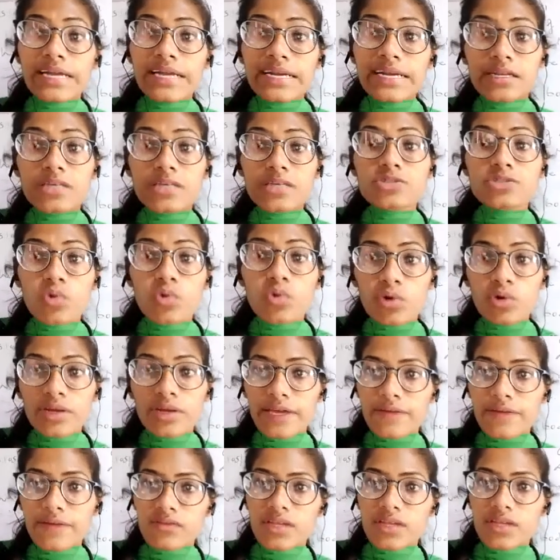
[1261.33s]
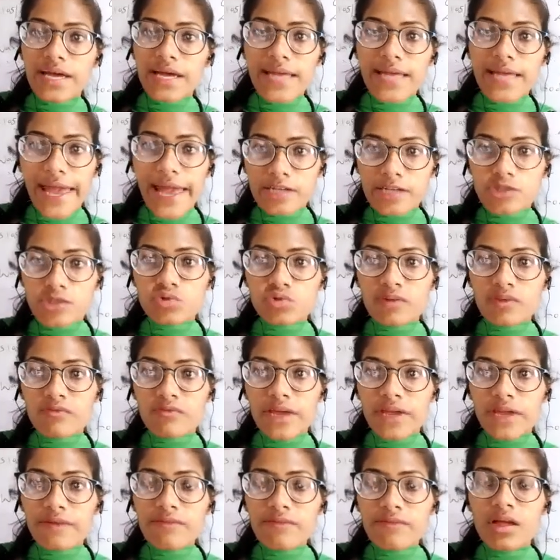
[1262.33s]
it does not give the actual
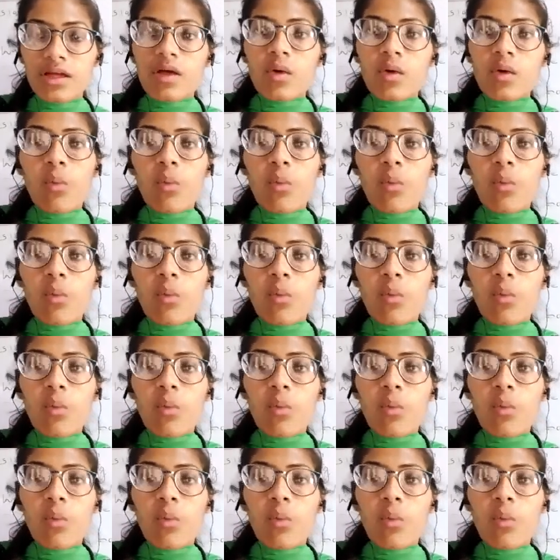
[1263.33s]
wave.